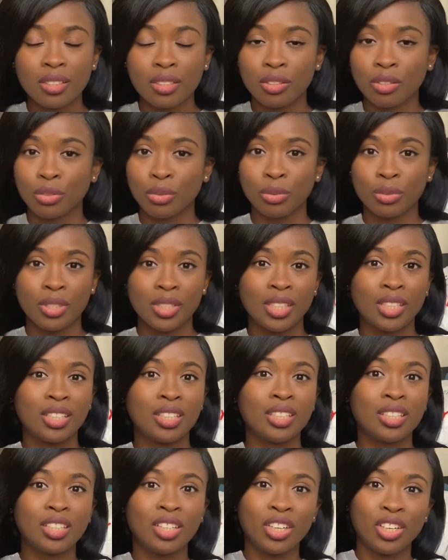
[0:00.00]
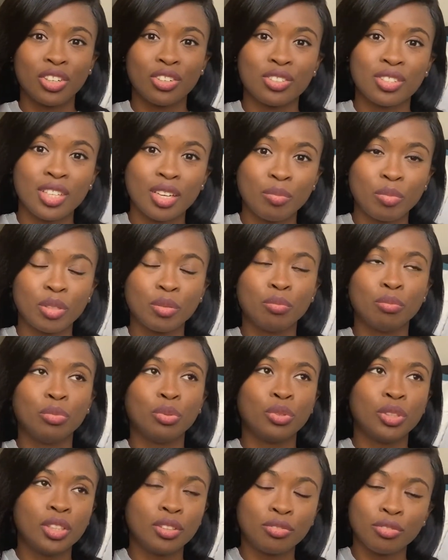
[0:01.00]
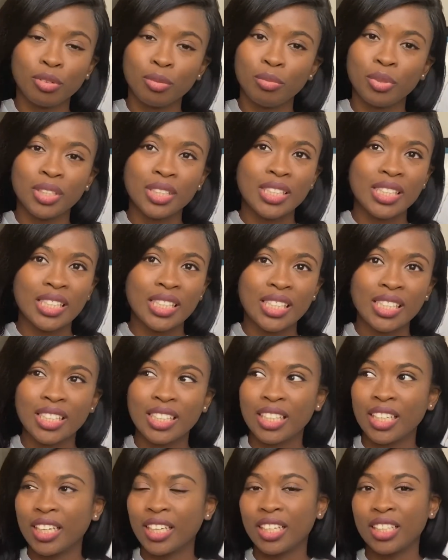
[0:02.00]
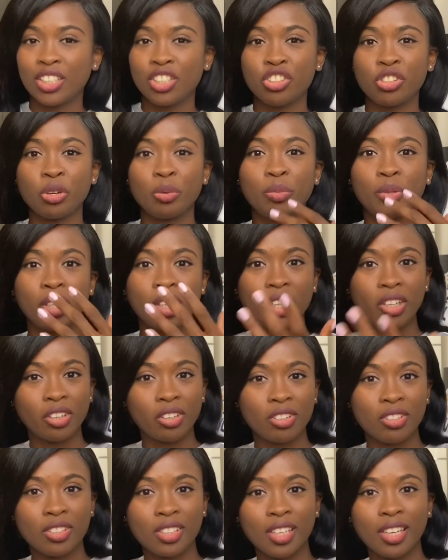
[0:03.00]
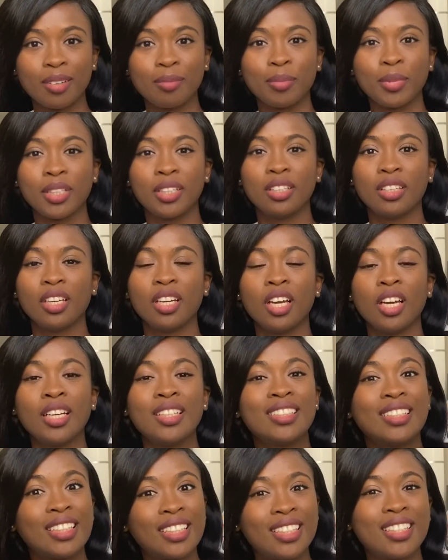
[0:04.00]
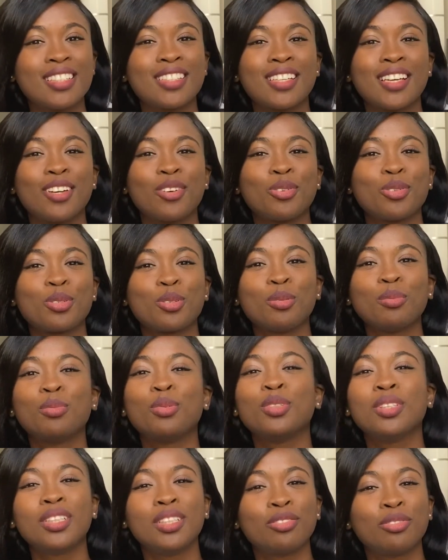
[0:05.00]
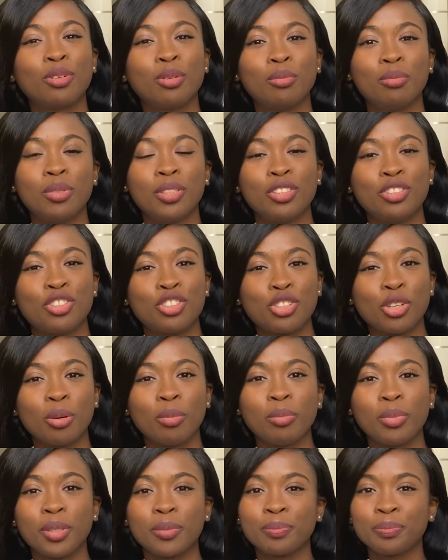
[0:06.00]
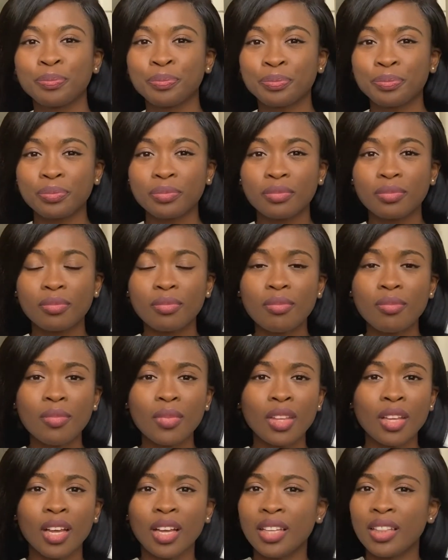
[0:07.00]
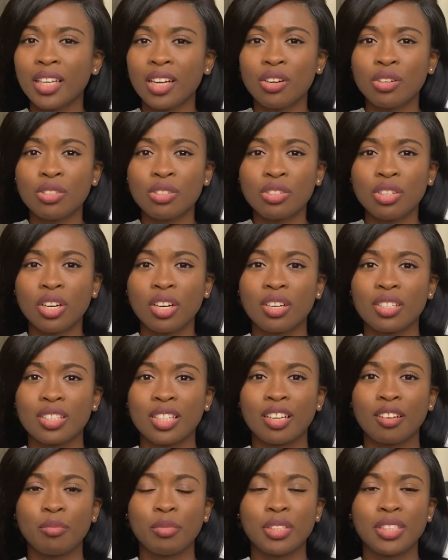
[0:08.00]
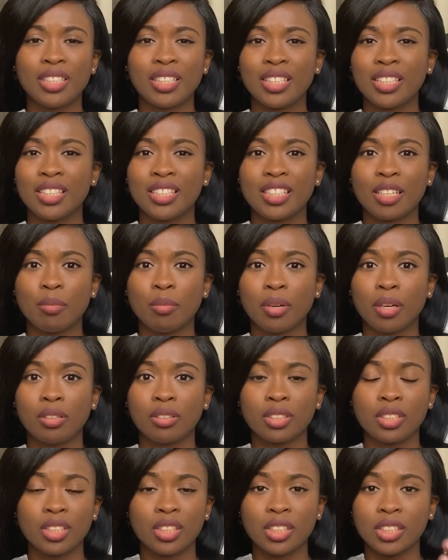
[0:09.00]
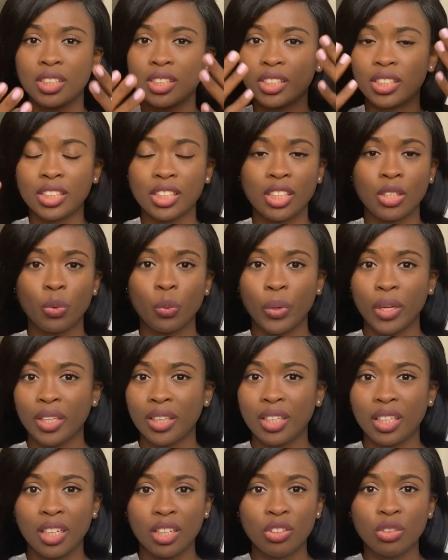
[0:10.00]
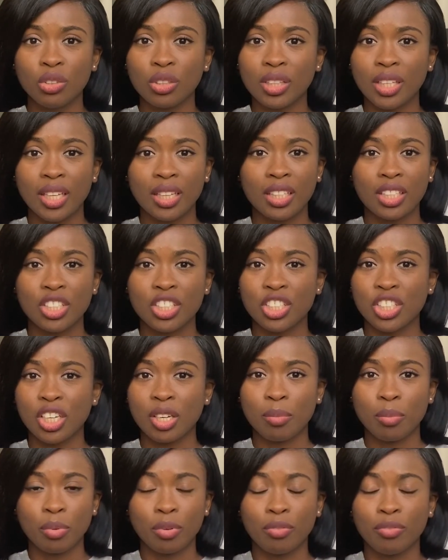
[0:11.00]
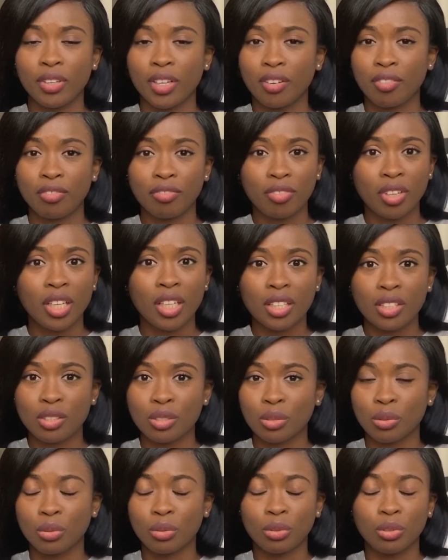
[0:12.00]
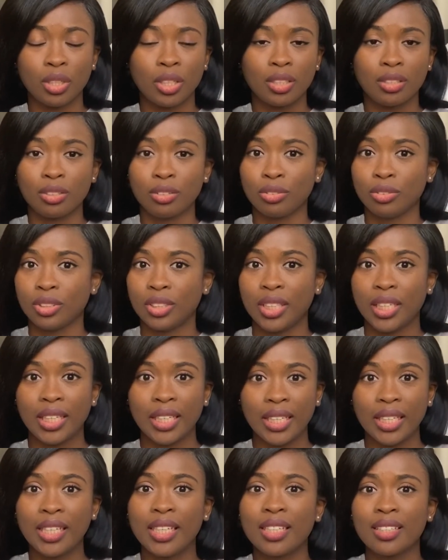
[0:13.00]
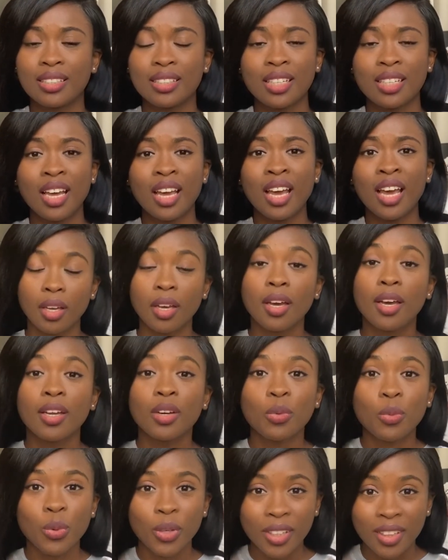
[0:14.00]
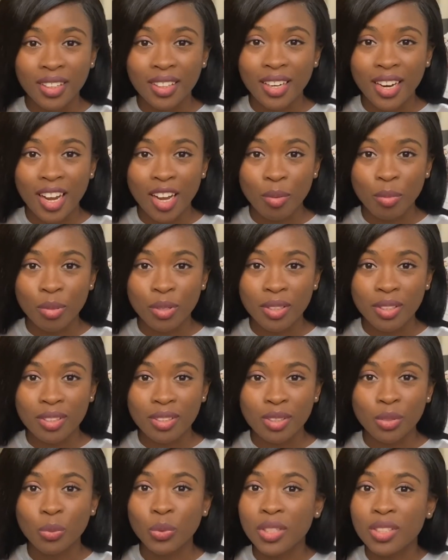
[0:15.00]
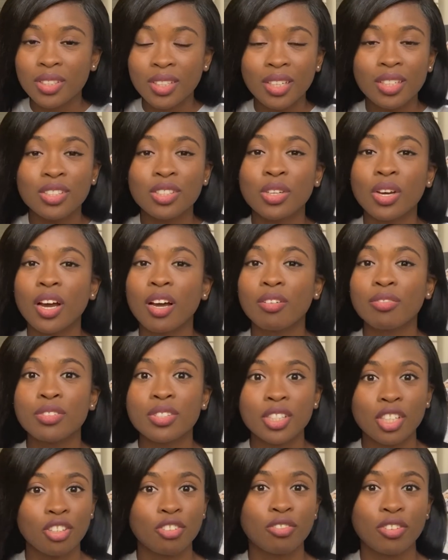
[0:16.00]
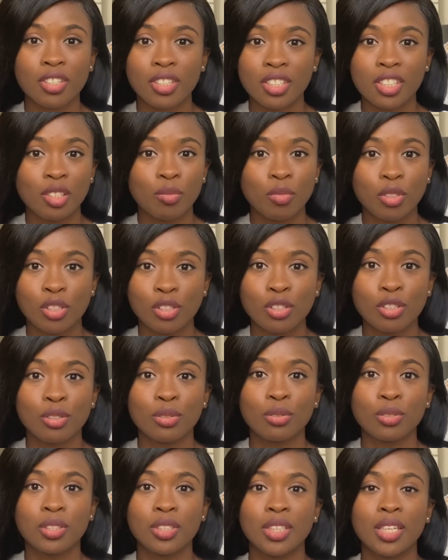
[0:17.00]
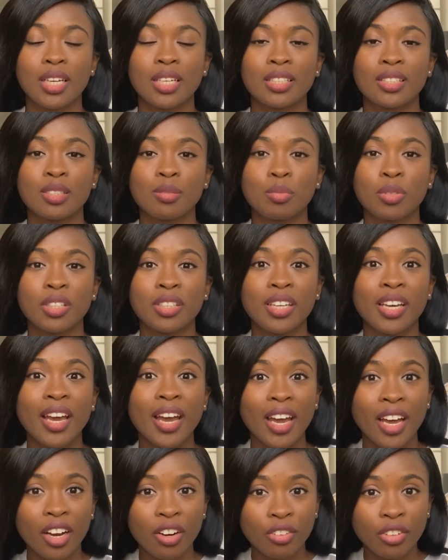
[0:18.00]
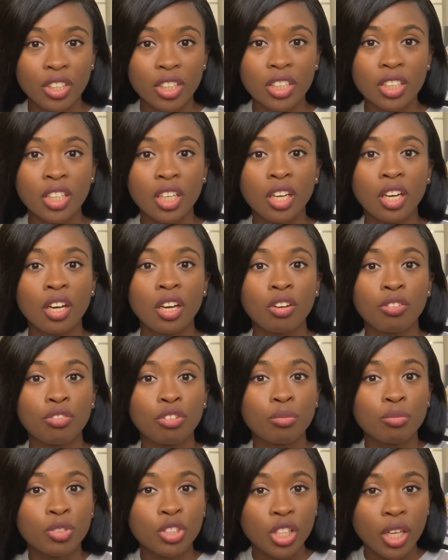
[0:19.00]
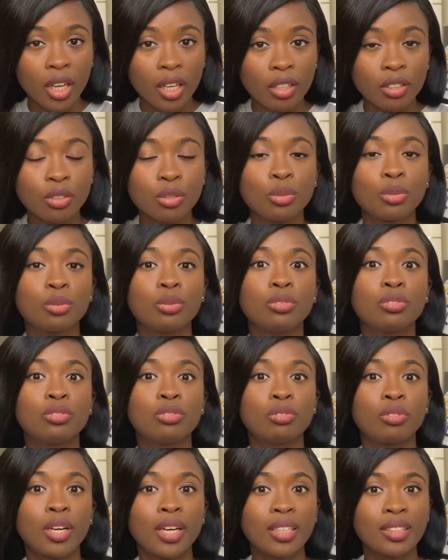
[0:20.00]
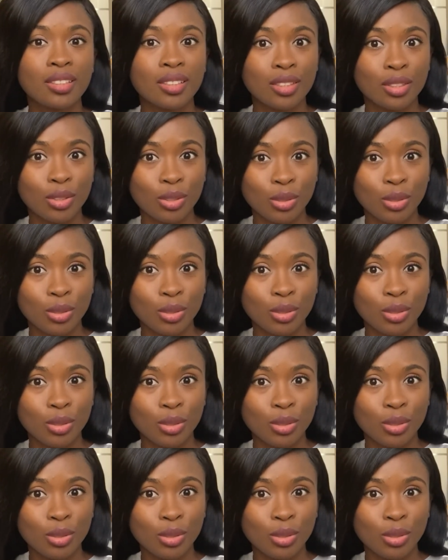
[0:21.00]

Skinny girls have been bullied for being skinny, and chubby girls are being teased and also bullied for being chubby. And there are also girls that have been teased about the way they look, like the shape of their face, or I don't know, their legs. And when that happens, we start to have self-esteem issues that is being carried from childhood right into